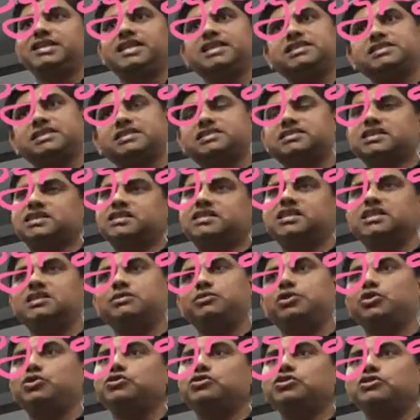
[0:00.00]
there's a
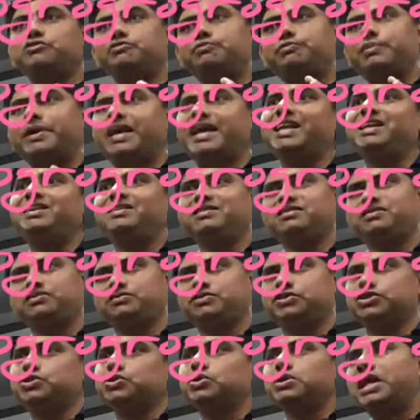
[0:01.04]
certain amount of pain
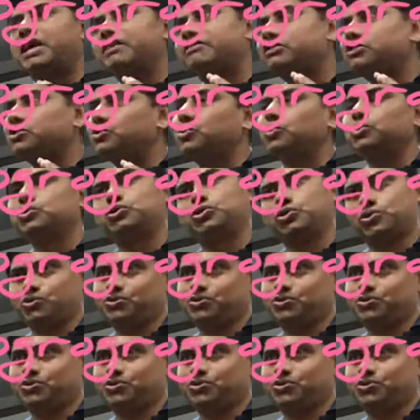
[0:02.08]
which you'll have to go